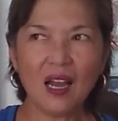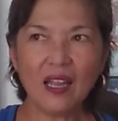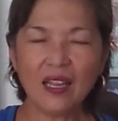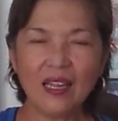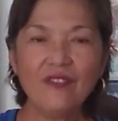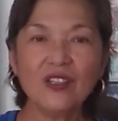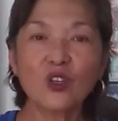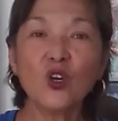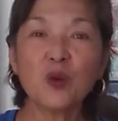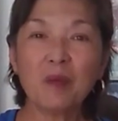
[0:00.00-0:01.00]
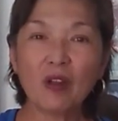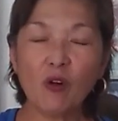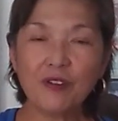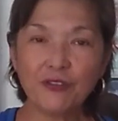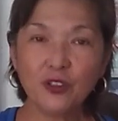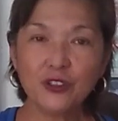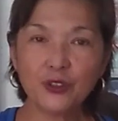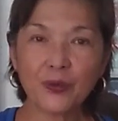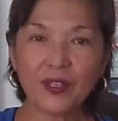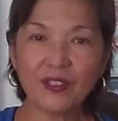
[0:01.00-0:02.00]
I even cooked my own food
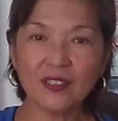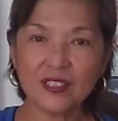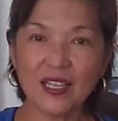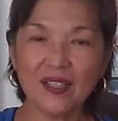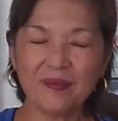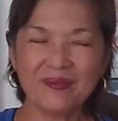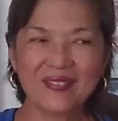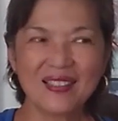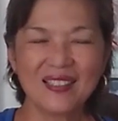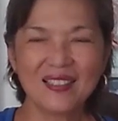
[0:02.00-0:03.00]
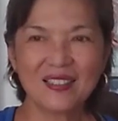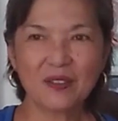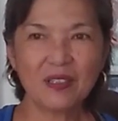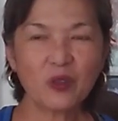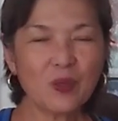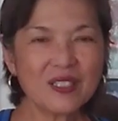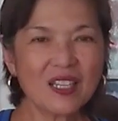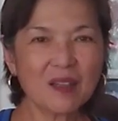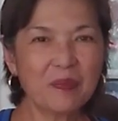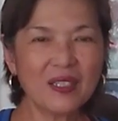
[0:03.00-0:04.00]
during that time. So that was
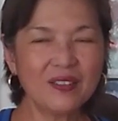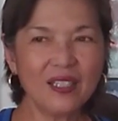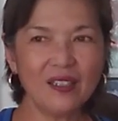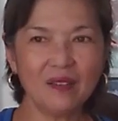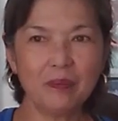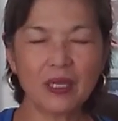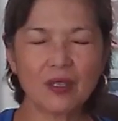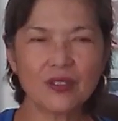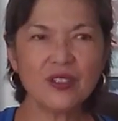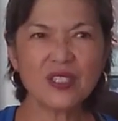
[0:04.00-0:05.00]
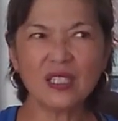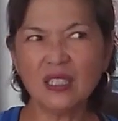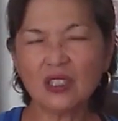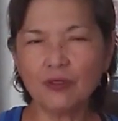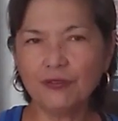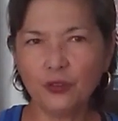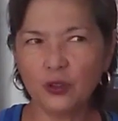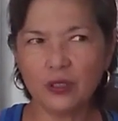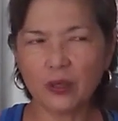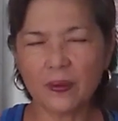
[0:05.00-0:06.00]
not a big deal because there's a lot of
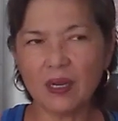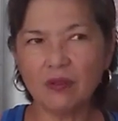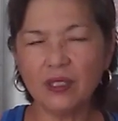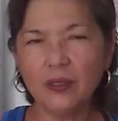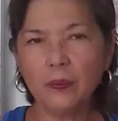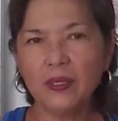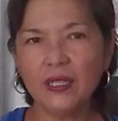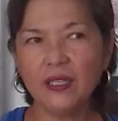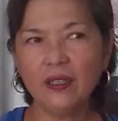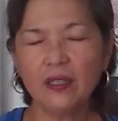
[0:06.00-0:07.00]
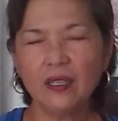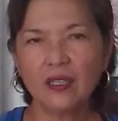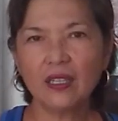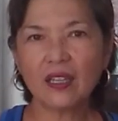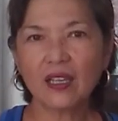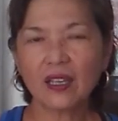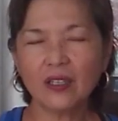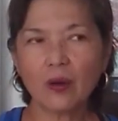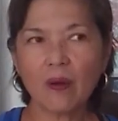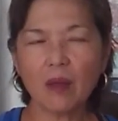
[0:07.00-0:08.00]
food around anyway that I
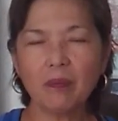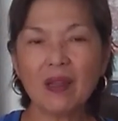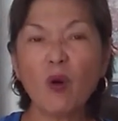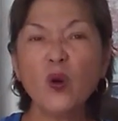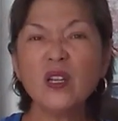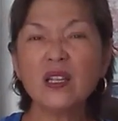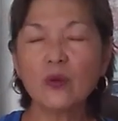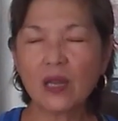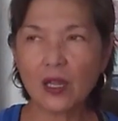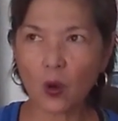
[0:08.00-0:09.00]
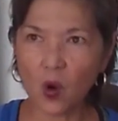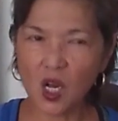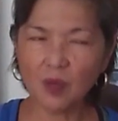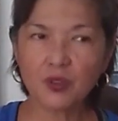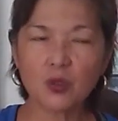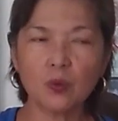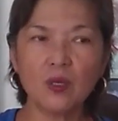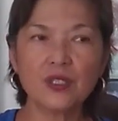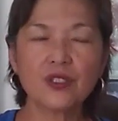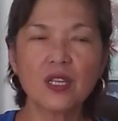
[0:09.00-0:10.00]
can grab. My only really qualms
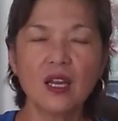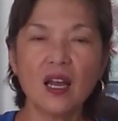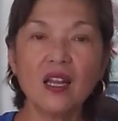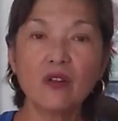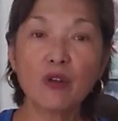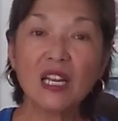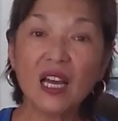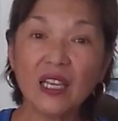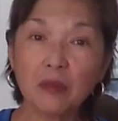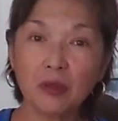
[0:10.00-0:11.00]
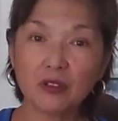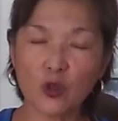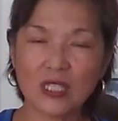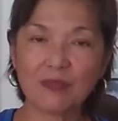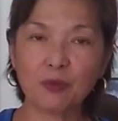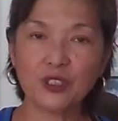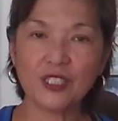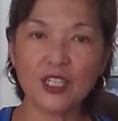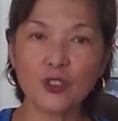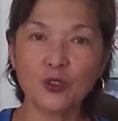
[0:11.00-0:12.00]
was unreliable
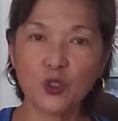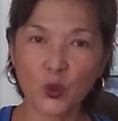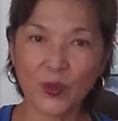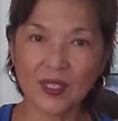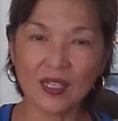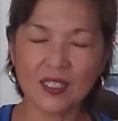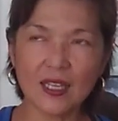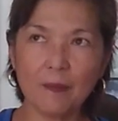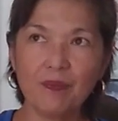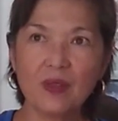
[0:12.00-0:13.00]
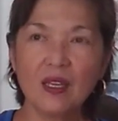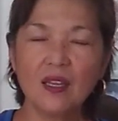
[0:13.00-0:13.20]
transportation during that time.